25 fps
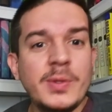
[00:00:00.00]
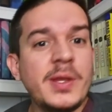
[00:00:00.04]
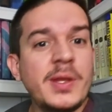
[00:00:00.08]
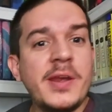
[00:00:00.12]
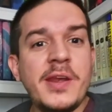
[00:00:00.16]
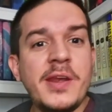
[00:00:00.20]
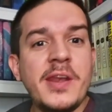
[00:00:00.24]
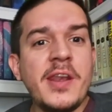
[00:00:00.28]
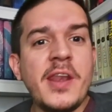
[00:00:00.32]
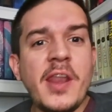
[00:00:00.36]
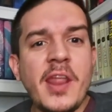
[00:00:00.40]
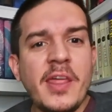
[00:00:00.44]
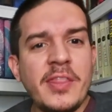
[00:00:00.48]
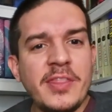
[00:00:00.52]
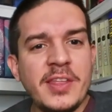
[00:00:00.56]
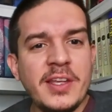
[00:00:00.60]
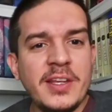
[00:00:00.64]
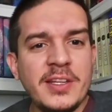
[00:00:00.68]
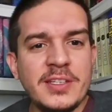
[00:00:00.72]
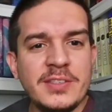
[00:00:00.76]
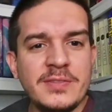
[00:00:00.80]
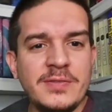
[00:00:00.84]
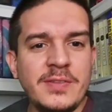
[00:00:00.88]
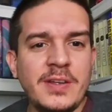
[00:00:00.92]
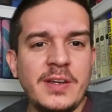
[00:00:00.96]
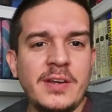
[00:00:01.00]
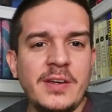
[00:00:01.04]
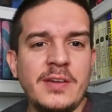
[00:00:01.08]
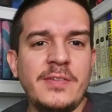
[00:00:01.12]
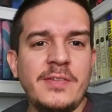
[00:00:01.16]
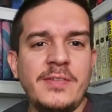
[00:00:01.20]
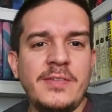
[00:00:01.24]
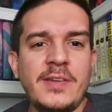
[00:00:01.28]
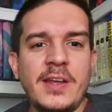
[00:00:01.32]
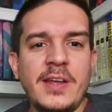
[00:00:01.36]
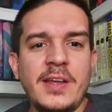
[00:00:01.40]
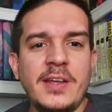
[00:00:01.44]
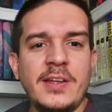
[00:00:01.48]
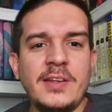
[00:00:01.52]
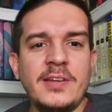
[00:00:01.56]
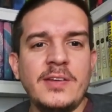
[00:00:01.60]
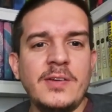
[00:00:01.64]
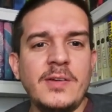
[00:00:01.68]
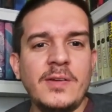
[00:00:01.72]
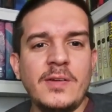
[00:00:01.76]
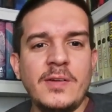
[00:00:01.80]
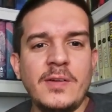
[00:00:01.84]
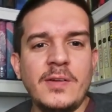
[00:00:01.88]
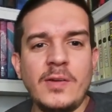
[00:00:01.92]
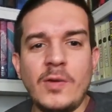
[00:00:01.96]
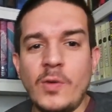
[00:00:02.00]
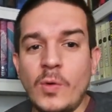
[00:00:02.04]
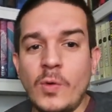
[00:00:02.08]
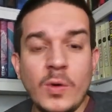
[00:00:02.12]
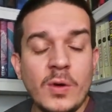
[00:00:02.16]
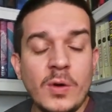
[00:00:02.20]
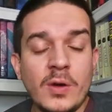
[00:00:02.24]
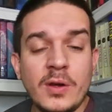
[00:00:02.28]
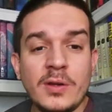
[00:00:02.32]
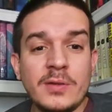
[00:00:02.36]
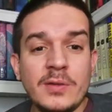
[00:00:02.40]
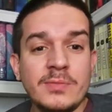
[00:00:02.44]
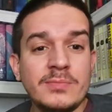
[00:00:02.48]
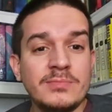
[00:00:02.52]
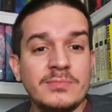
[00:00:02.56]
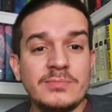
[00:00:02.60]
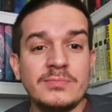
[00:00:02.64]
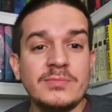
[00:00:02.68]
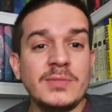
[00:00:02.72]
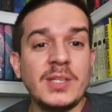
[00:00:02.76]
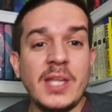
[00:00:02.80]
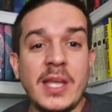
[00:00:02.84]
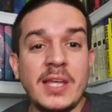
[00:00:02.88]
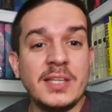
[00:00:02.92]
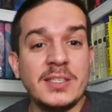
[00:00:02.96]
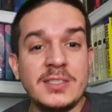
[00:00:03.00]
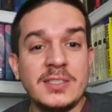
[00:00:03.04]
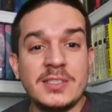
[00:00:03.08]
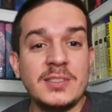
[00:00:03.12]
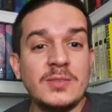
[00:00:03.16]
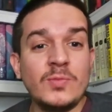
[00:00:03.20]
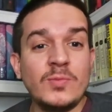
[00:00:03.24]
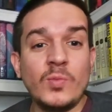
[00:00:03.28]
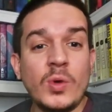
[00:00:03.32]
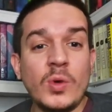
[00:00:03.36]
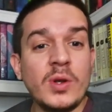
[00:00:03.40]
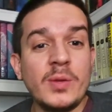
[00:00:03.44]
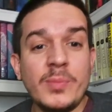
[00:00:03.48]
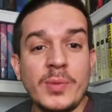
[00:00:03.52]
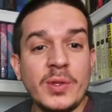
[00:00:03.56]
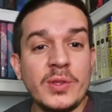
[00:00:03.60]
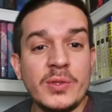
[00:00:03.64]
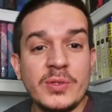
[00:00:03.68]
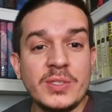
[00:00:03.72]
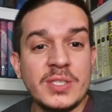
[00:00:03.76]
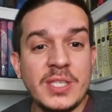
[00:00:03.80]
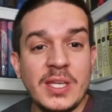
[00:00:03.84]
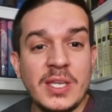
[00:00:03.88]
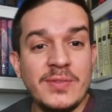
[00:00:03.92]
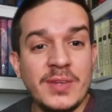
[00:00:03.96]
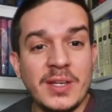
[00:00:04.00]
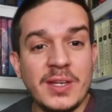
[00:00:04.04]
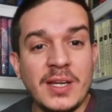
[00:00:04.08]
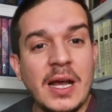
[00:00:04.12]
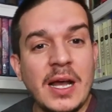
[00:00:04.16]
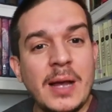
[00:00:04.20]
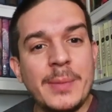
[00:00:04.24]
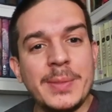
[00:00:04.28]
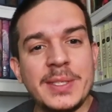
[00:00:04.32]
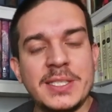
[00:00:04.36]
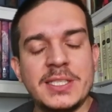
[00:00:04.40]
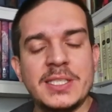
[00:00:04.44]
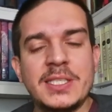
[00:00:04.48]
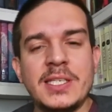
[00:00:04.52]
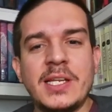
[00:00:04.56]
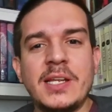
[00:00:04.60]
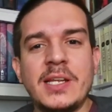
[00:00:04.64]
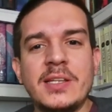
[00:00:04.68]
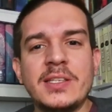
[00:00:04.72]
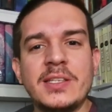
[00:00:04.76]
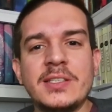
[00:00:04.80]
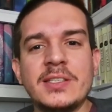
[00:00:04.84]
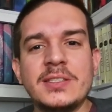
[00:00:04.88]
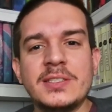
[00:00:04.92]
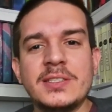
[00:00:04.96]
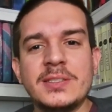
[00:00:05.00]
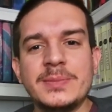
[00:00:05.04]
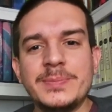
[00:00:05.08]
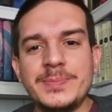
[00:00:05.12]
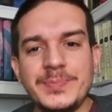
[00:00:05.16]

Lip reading: Nothing is verified or has Warner Brothers even commented on this.